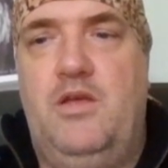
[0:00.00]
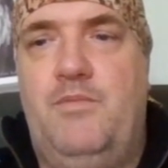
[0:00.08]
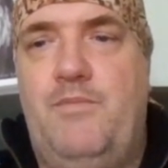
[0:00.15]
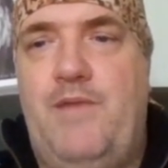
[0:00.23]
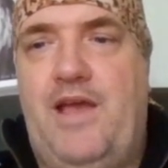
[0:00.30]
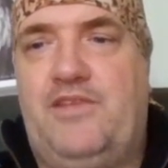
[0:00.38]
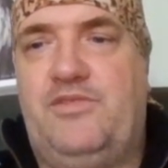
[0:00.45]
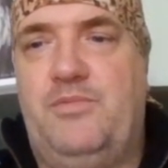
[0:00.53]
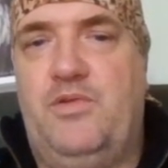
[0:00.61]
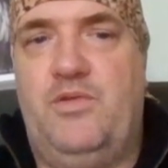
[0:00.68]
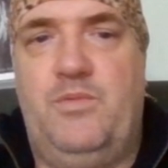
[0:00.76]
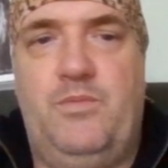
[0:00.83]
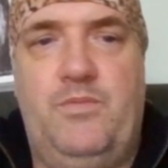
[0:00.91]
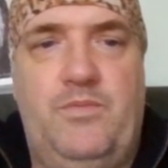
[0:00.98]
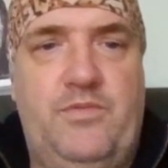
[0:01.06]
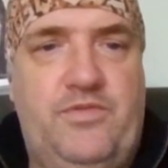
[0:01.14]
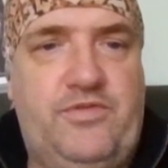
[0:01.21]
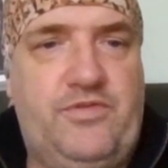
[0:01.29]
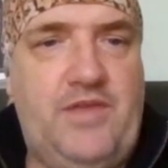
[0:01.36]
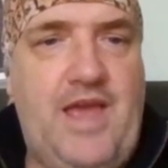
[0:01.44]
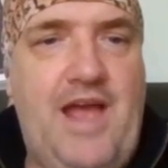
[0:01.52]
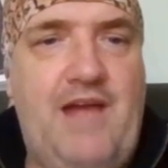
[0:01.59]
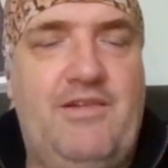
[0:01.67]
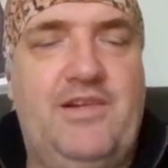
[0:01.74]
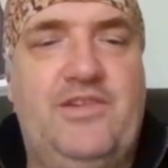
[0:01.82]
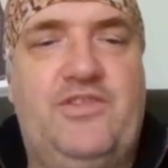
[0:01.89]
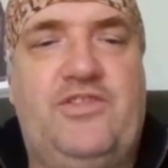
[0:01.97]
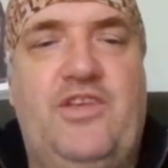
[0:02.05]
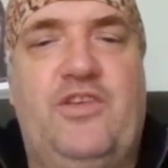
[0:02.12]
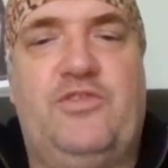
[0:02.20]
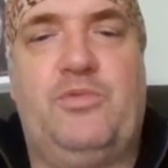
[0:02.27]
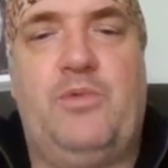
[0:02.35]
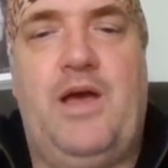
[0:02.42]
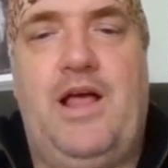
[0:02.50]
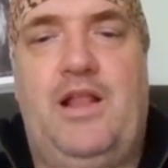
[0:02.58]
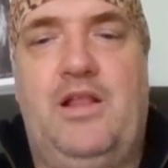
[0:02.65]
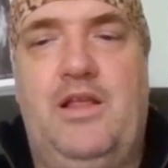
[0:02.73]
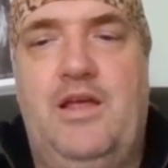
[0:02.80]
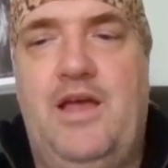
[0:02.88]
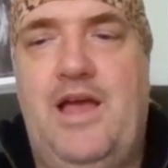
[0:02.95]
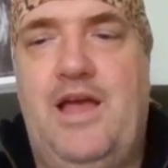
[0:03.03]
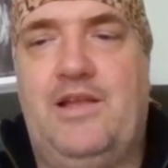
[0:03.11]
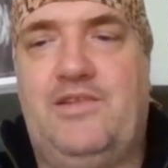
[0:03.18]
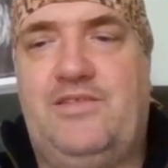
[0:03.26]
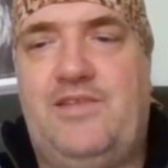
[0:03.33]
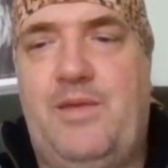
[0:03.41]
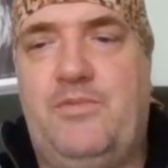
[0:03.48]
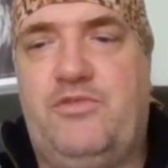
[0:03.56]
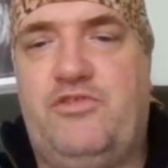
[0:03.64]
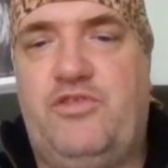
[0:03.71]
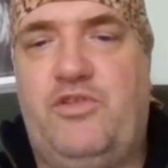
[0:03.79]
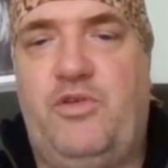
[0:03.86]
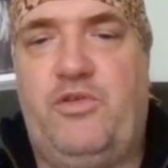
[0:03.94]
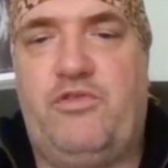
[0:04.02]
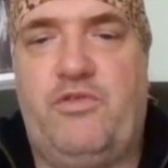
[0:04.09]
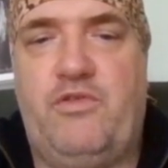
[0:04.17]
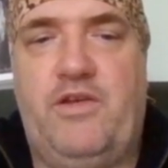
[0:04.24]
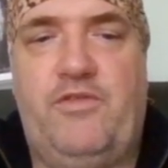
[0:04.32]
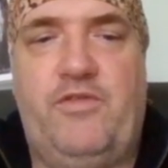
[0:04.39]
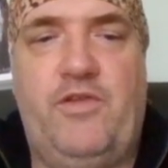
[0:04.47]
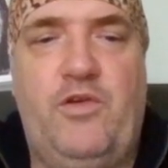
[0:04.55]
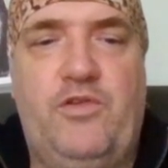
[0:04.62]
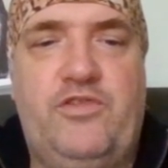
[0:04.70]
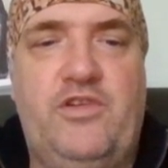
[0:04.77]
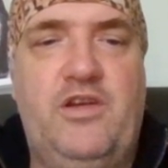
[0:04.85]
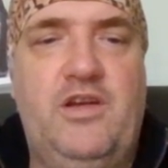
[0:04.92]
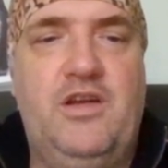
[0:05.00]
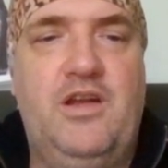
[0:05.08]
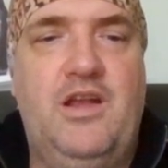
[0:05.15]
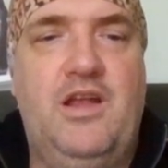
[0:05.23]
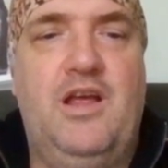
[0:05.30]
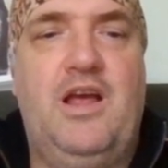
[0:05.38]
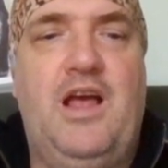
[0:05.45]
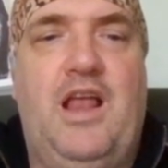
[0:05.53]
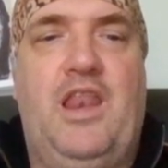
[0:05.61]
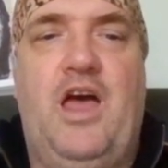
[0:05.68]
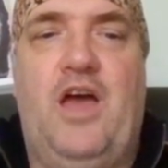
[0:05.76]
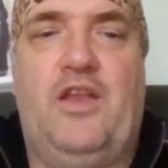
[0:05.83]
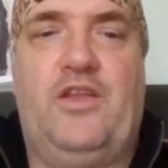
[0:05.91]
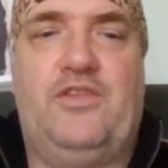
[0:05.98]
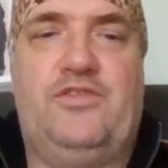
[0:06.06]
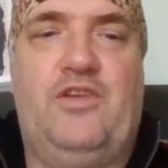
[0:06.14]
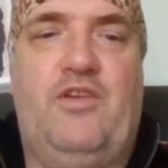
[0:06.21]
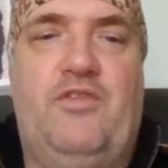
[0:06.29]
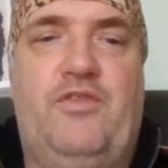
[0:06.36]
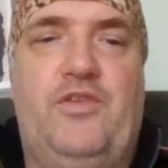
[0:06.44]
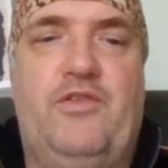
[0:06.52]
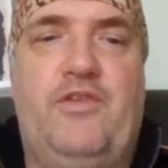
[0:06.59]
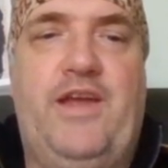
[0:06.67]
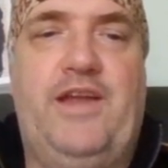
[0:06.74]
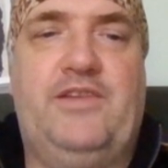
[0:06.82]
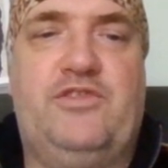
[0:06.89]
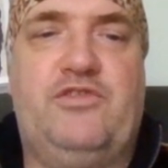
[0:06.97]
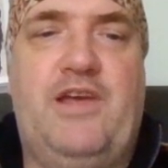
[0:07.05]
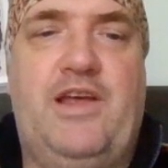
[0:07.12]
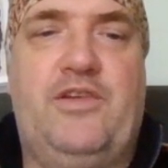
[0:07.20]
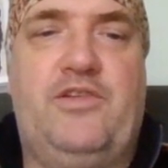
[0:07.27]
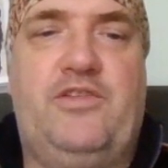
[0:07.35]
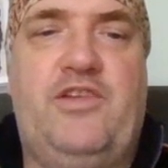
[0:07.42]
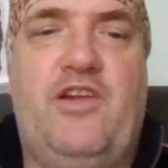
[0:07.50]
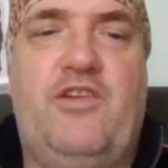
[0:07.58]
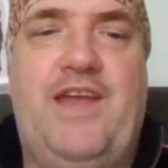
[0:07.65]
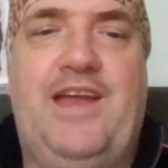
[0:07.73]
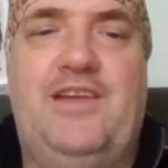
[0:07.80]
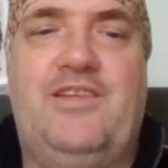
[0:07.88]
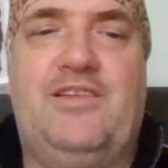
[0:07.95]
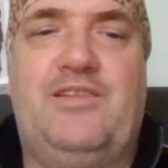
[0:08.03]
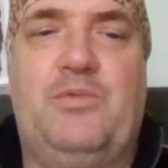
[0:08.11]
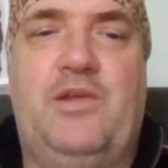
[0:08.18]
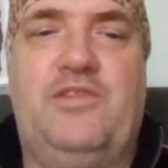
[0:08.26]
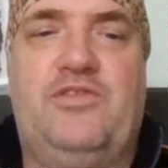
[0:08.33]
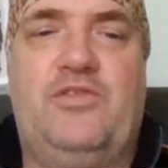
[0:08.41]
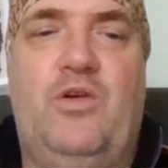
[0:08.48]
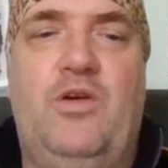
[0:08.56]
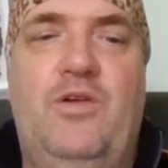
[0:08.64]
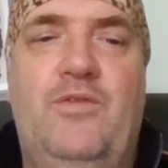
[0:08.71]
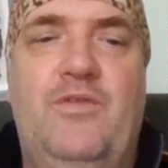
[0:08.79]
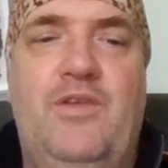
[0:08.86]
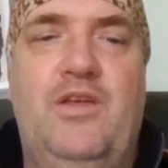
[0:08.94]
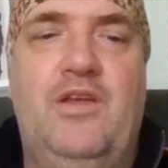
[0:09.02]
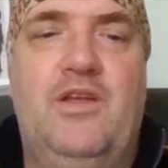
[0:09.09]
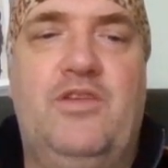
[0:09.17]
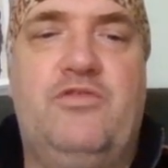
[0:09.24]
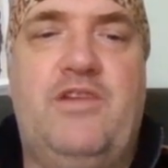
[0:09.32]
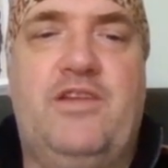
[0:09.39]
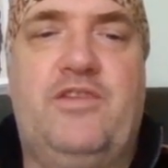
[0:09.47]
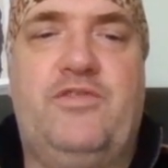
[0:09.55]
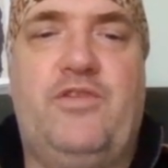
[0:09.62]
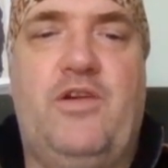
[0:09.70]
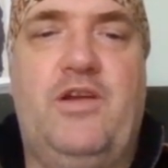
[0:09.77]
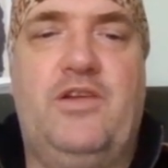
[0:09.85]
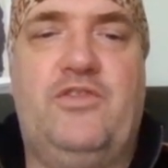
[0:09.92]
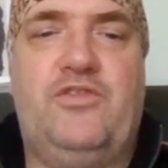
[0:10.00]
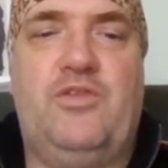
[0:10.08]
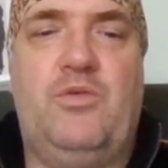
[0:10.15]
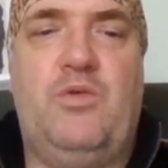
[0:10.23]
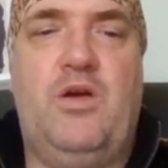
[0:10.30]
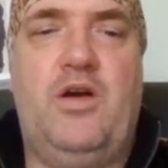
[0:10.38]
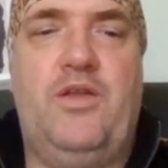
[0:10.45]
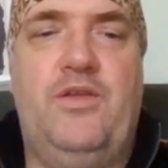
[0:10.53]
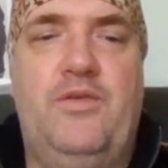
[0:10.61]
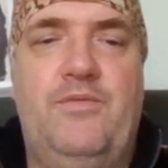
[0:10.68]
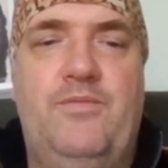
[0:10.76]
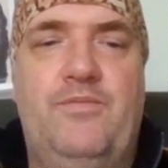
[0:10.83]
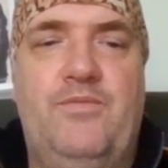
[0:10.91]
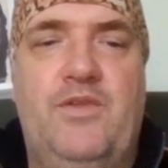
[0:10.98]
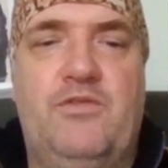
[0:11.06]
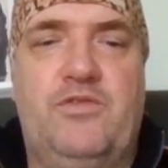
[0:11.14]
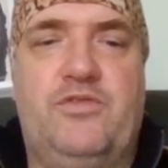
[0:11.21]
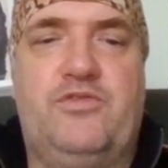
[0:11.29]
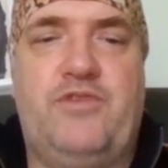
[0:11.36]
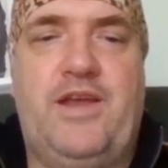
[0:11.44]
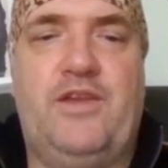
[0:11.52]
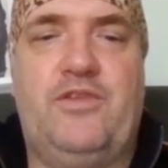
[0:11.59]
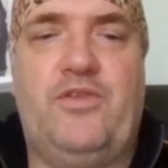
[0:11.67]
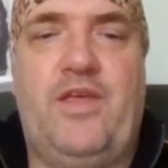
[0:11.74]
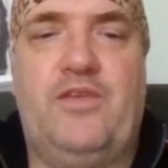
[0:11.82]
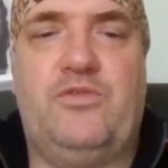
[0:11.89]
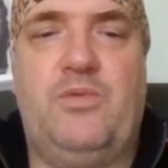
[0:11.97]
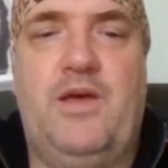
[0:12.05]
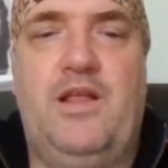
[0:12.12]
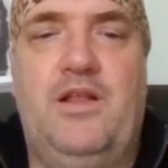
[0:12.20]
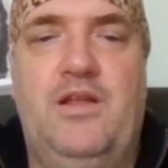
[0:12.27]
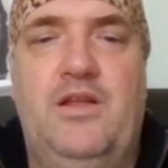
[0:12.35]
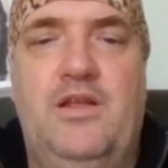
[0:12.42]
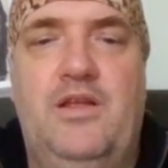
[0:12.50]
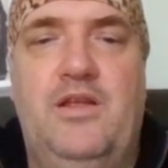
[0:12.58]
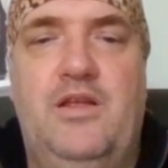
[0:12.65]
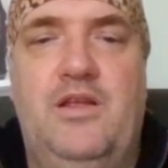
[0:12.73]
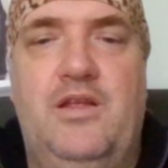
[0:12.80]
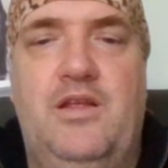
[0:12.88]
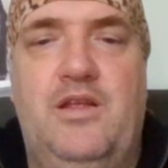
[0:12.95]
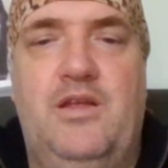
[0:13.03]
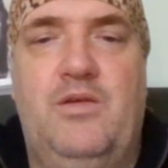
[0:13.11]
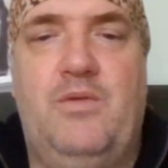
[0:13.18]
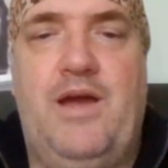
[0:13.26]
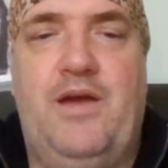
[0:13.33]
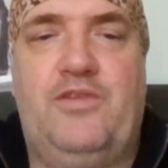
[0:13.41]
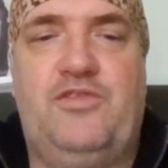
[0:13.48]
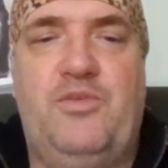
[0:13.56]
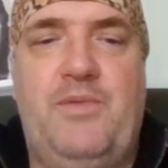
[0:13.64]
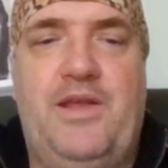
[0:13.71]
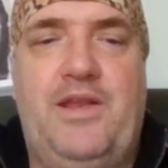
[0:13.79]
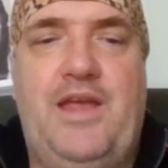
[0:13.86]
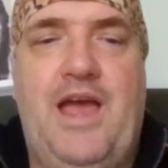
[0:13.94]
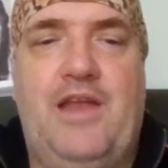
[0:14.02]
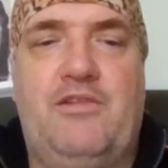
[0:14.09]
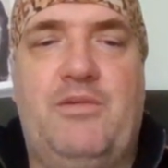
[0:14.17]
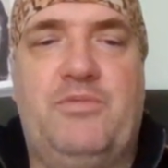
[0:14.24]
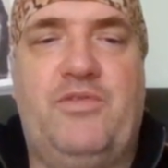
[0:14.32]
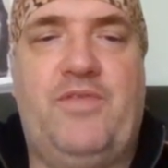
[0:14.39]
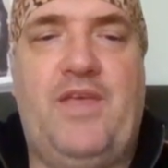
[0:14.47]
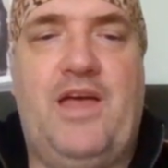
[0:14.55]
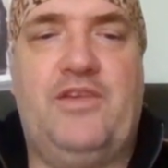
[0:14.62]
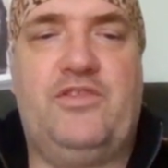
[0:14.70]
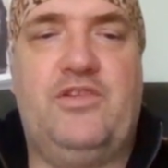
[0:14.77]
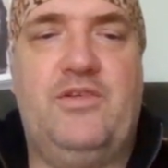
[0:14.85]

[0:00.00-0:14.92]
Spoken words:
Maximums, errands as well, and stems through the right floater. A lot of stuff. Narrate, stranded, terrains. That's what I saw. Transfer and so on. Strain us a lot as well. Wow, so many anagrams of that.